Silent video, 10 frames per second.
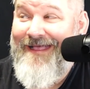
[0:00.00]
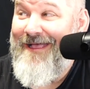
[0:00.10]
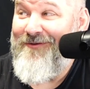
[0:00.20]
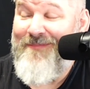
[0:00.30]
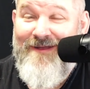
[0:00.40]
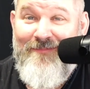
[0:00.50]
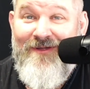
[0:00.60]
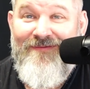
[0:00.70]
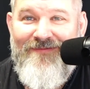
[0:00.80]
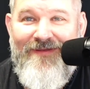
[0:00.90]
I would have been a
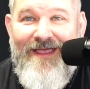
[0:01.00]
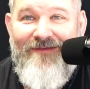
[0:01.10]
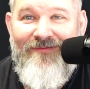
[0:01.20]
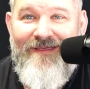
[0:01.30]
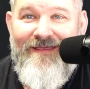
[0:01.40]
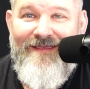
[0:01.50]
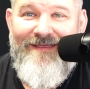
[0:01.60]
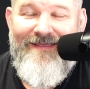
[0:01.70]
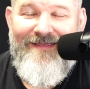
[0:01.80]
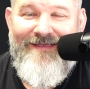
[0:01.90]
perfect 5.
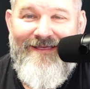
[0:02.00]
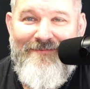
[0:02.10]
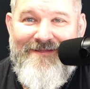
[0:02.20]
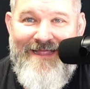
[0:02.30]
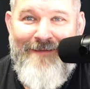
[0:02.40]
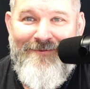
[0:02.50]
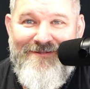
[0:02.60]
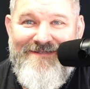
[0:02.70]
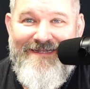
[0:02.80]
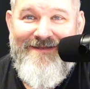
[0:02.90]
But the
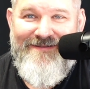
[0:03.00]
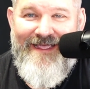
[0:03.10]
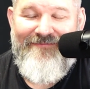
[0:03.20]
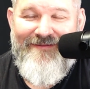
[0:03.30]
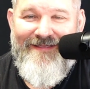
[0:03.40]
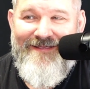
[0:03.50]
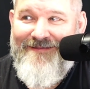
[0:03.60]
domino scene, definitely.